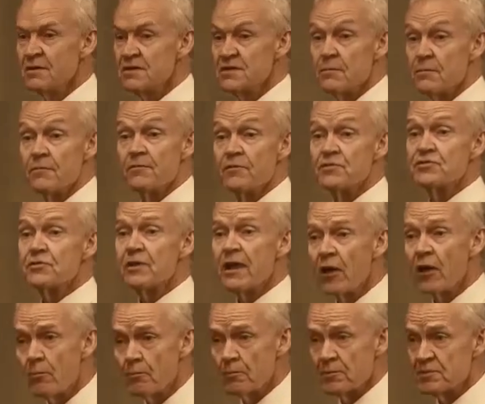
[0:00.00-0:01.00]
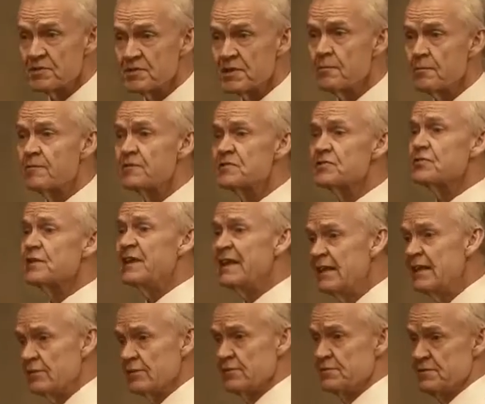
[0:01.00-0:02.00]
Some of us are helpers. Some of us are
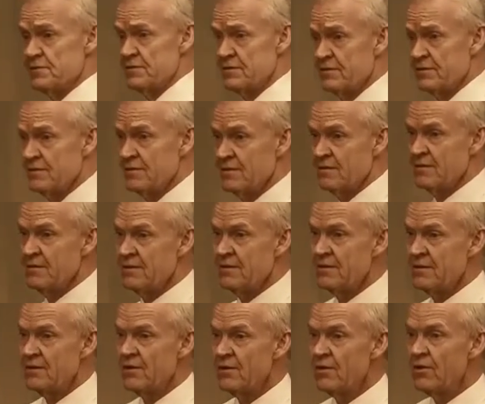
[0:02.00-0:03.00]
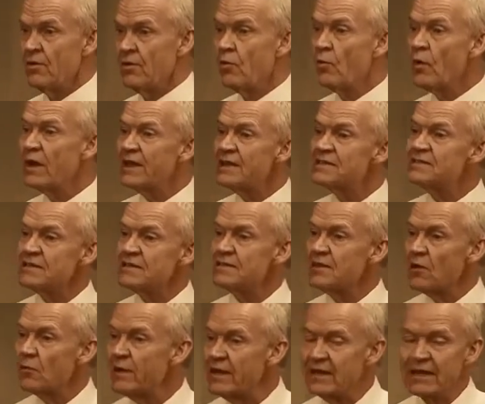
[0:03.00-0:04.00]
healers. What is it
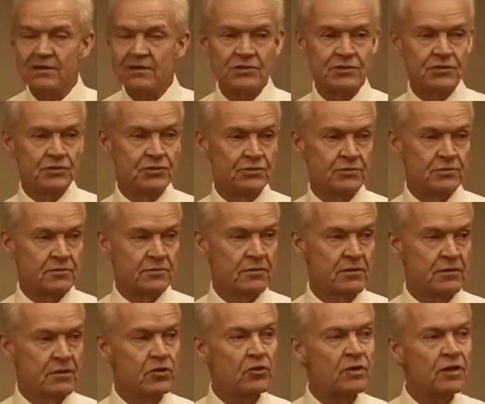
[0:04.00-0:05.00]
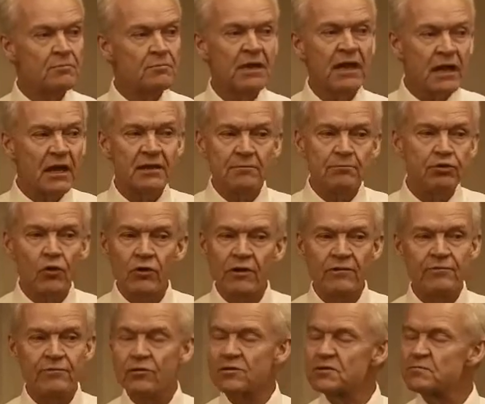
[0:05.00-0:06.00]
that we need to do? You can be
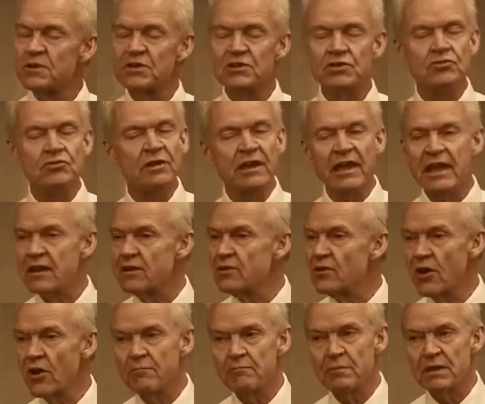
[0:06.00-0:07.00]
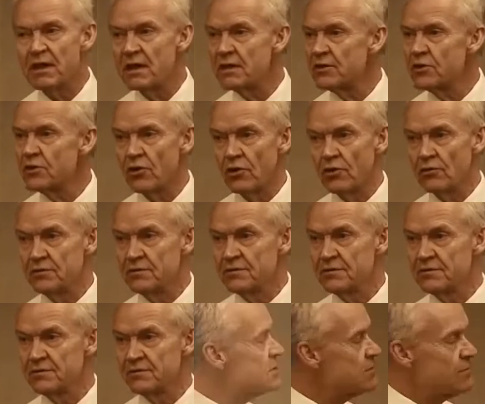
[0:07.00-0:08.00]
unemployed, folks, but you cannot be uncalled.
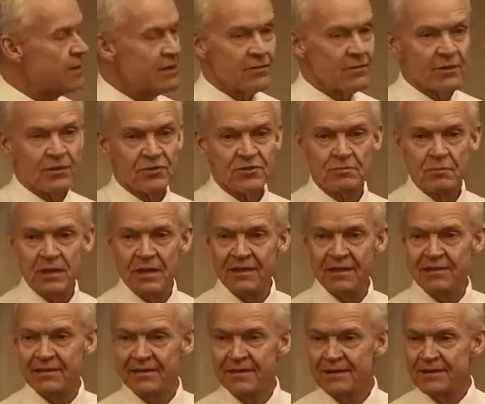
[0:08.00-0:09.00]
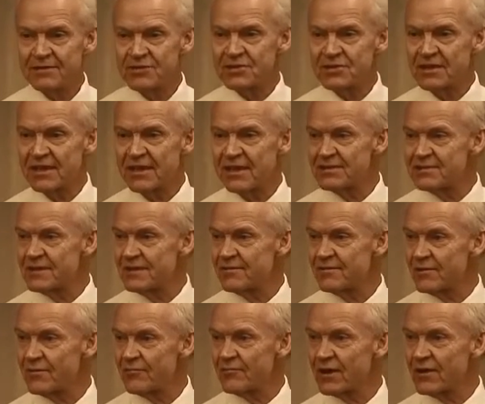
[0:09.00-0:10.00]
By the way, there's me, just in case
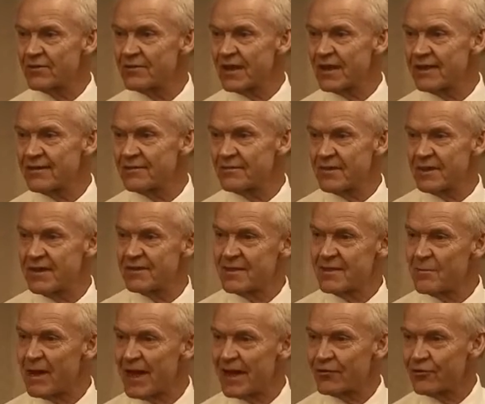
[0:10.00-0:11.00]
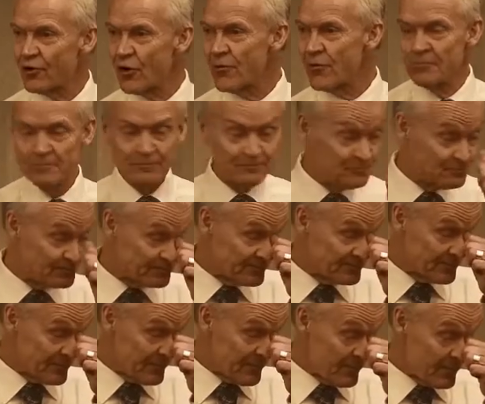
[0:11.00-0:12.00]
you figured that, me in the back row.
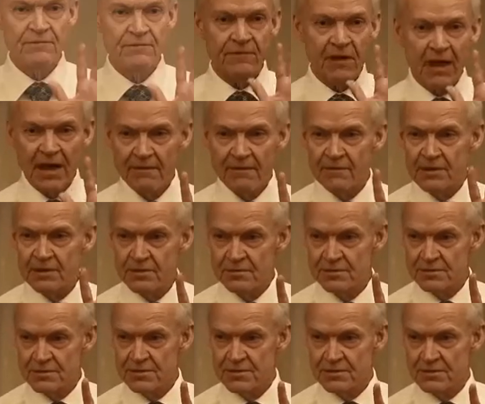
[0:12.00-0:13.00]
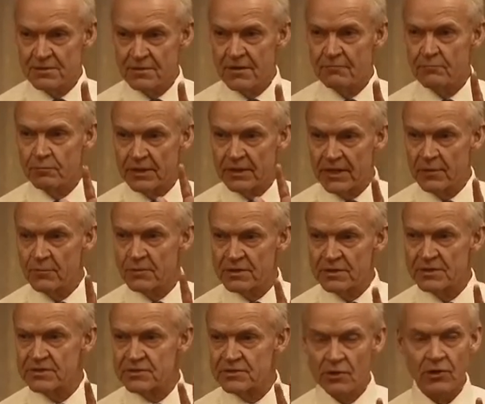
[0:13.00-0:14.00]
5 years of playing with
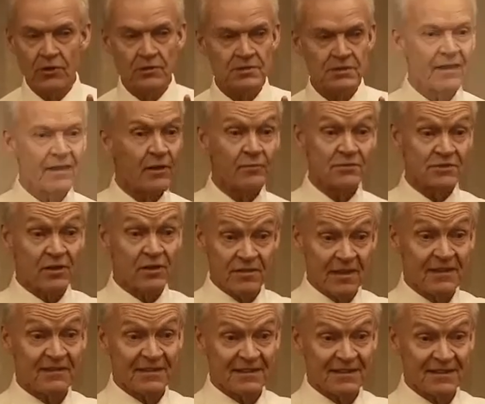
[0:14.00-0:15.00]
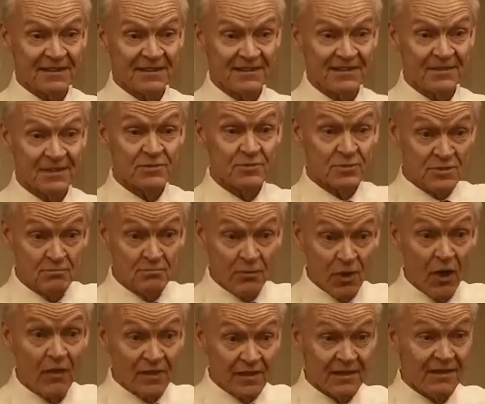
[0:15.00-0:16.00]
these dolls. That was authentic. This was
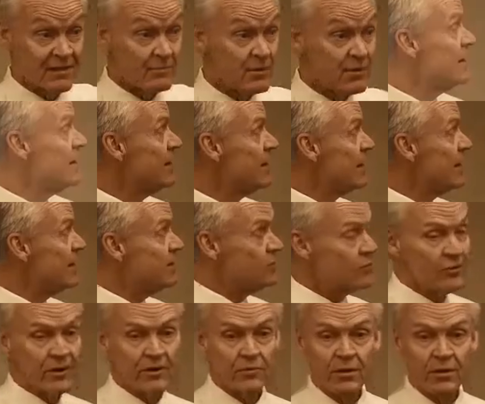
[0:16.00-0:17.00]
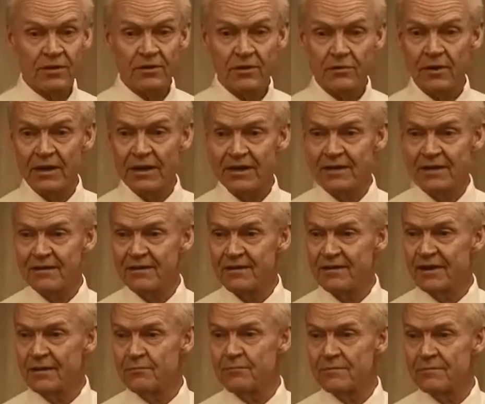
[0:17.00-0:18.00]
authentic me. Until grade 1, you know what I did?
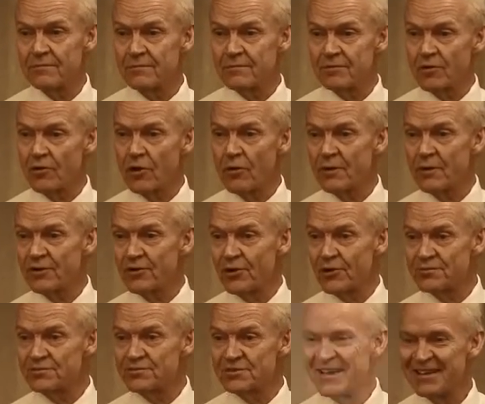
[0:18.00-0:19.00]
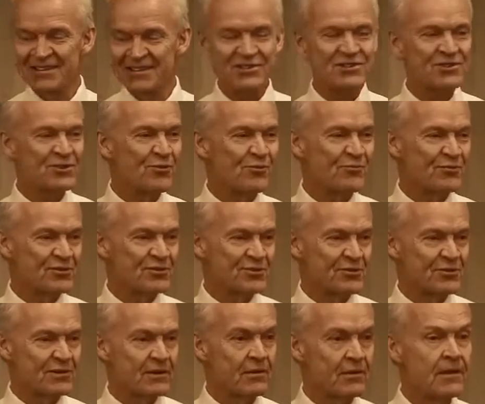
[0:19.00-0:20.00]
I took all my dolls to school for show
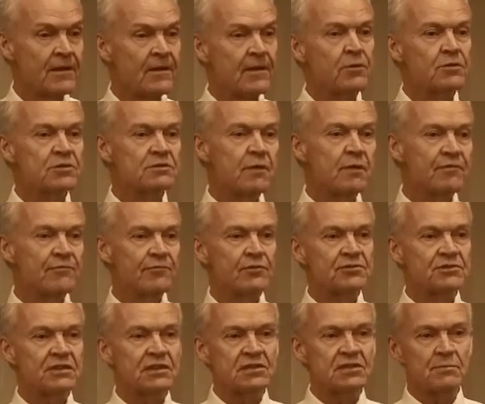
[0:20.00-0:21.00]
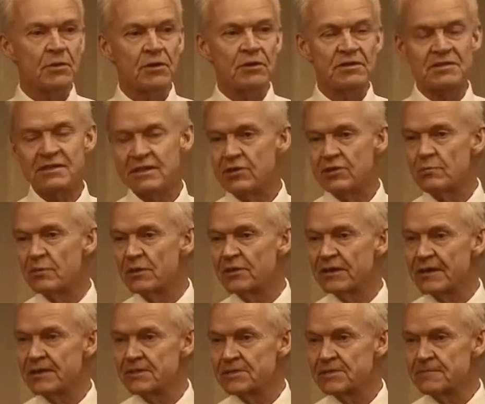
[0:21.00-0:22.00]
and tell. It was my first experience in
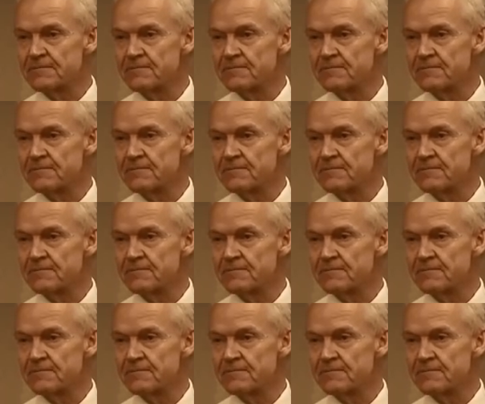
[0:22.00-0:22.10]
humiliation.